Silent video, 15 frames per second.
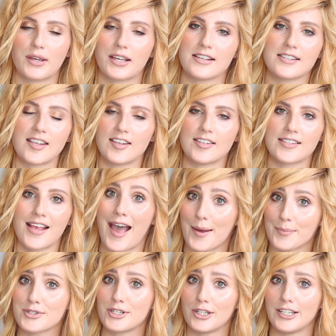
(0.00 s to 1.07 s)
because he's
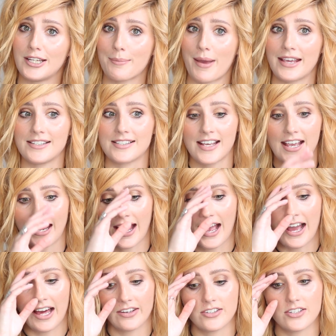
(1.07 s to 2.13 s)
absolutely amazing
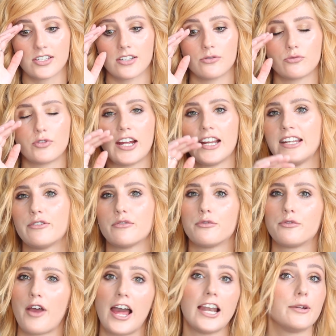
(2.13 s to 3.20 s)
and really
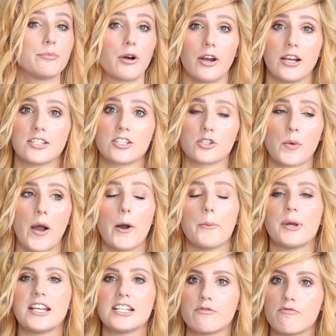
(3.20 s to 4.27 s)
fairly priced as well,
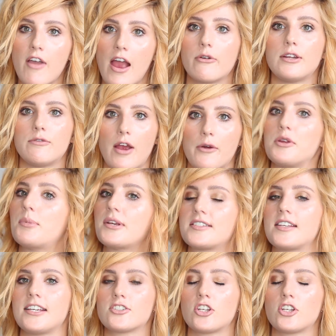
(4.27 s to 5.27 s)
but he's very, very busy.